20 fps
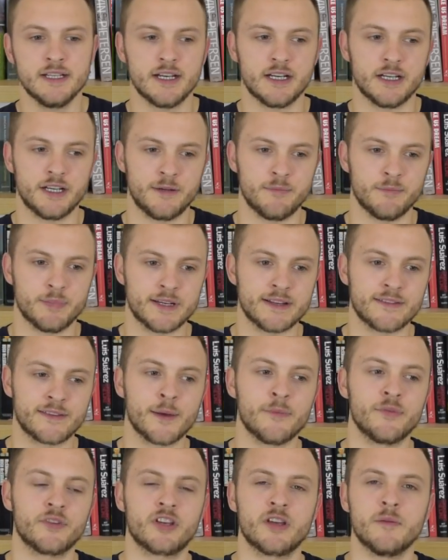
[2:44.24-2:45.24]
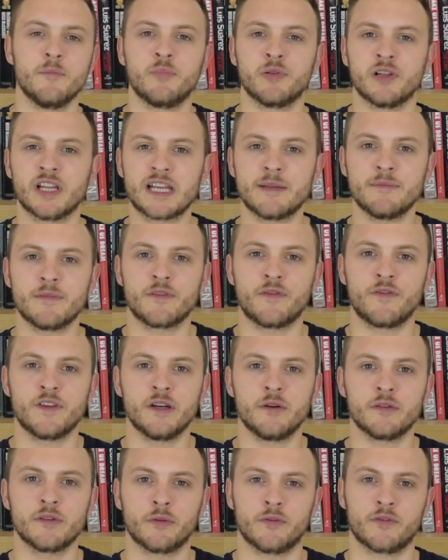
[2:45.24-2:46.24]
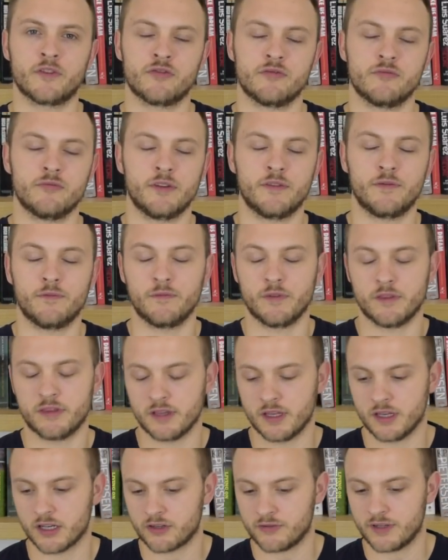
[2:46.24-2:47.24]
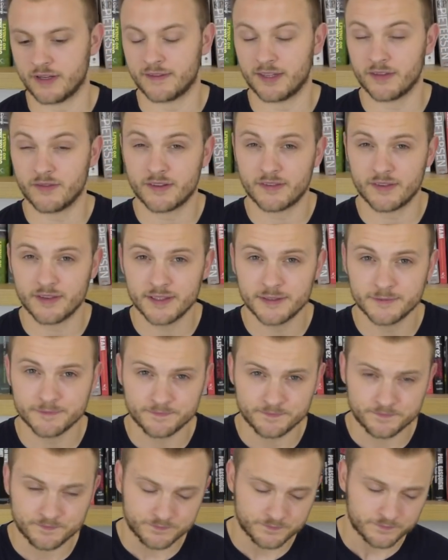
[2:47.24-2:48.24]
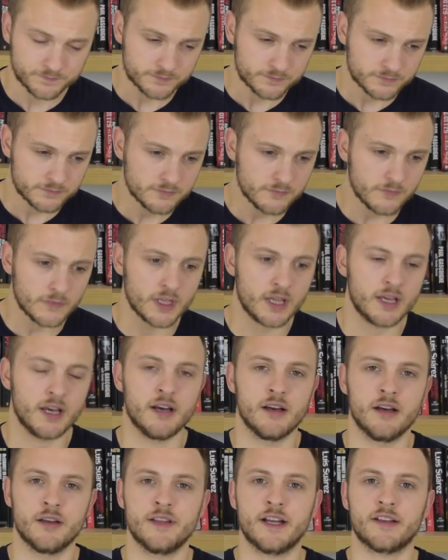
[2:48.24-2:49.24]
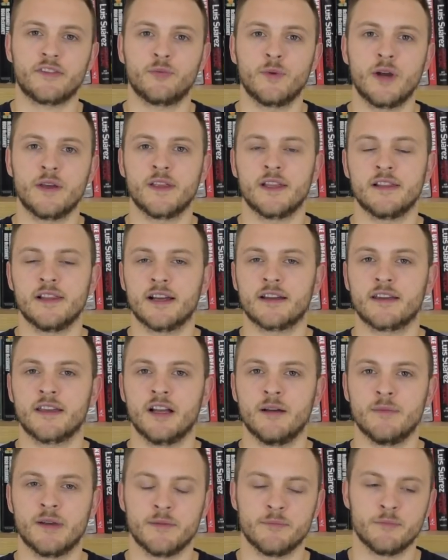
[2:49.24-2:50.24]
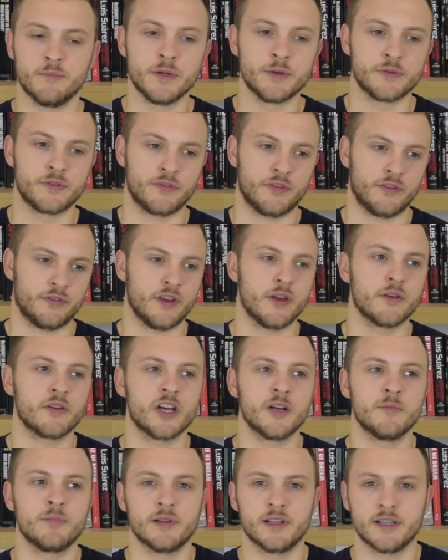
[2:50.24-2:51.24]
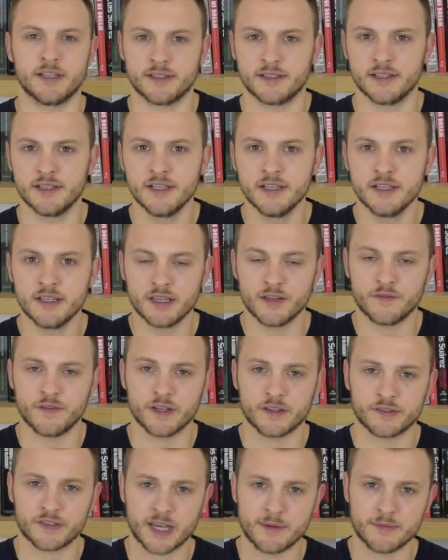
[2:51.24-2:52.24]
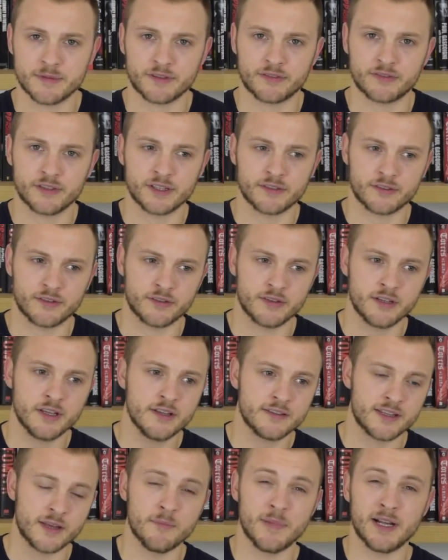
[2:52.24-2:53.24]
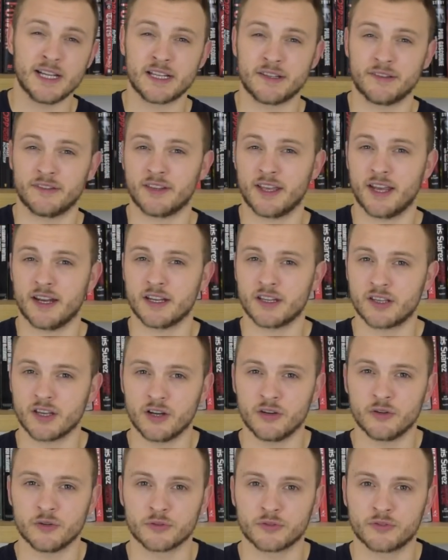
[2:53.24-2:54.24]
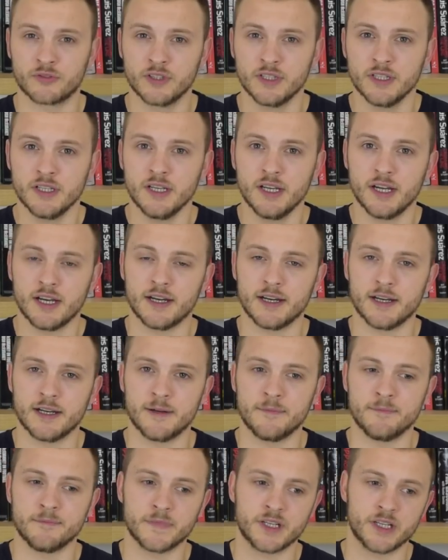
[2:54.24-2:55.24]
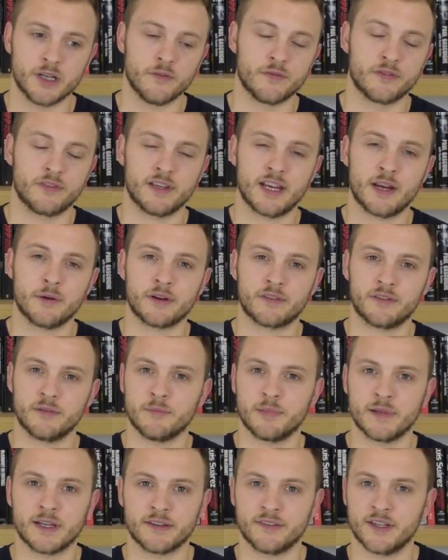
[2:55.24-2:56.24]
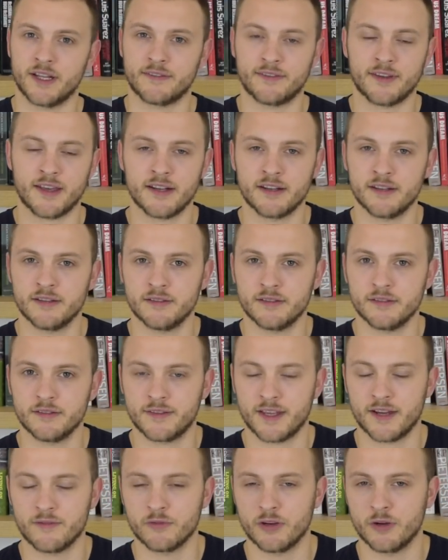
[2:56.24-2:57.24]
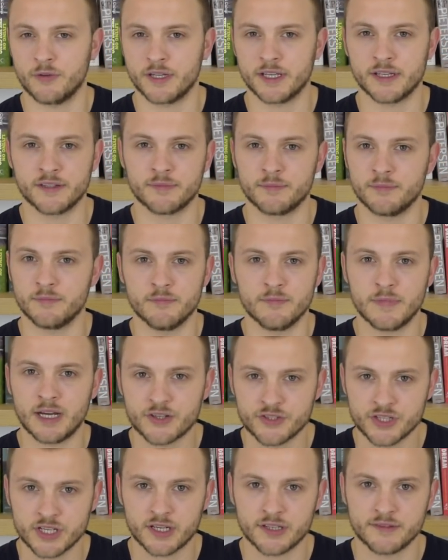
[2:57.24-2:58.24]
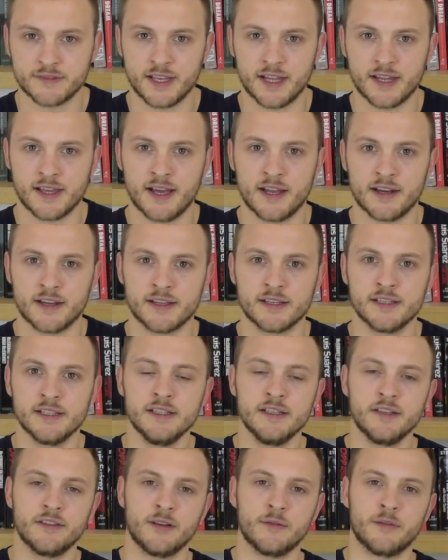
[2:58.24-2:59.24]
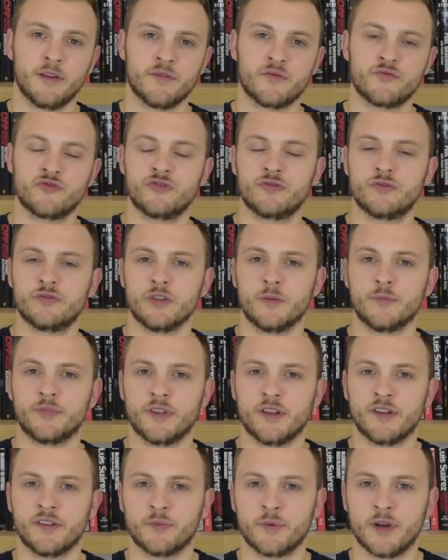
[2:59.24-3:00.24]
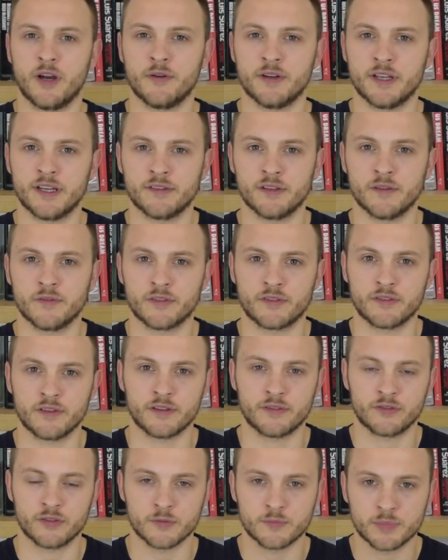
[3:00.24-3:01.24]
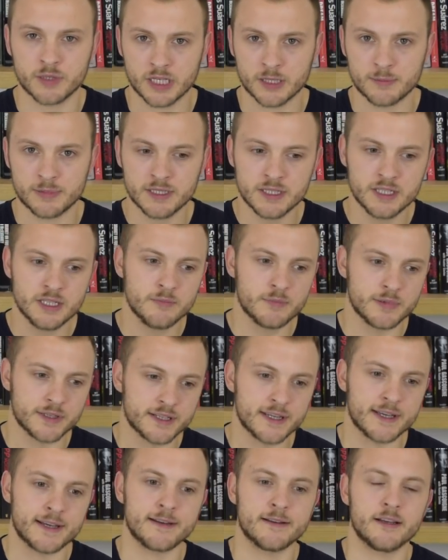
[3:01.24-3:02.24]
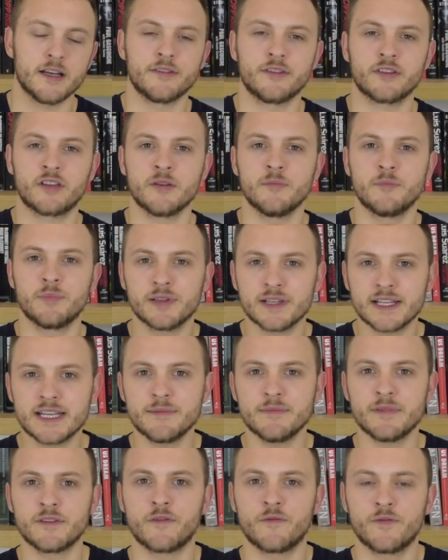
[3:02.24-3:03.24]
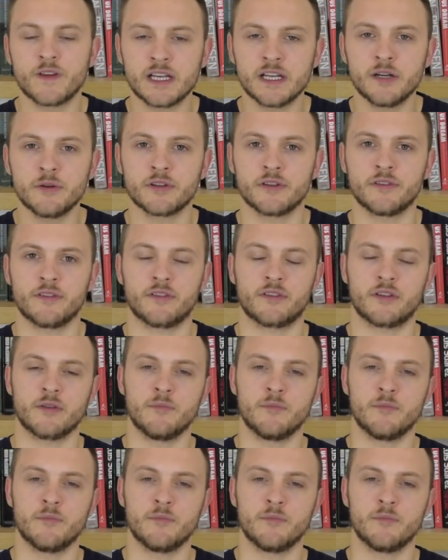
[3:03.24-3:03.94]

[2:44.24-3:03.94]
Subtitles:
But in terms of complete midfield with their creativity, that's where they're lacking. I mean, Moussa Sissoko played the first game of the season. Dembele doesn't get any goals. You know, obviously Eriksen plays that 10 role. He's magic, and Dele Alli sometimes drops in as well, and he's obviously superb. But yeah, as a complete midfield and as a